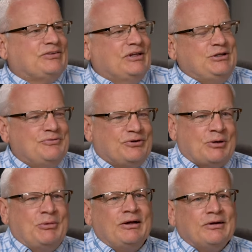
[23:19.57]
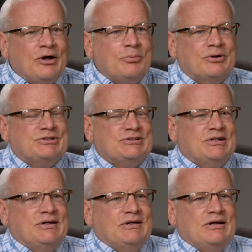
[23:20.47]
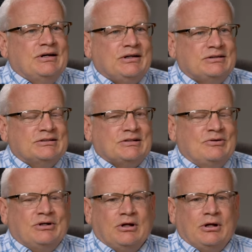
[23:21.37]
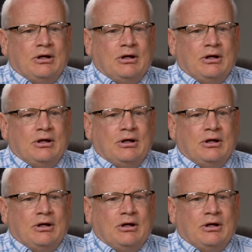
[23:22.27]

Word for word: Thank you for coming out and help us get this going.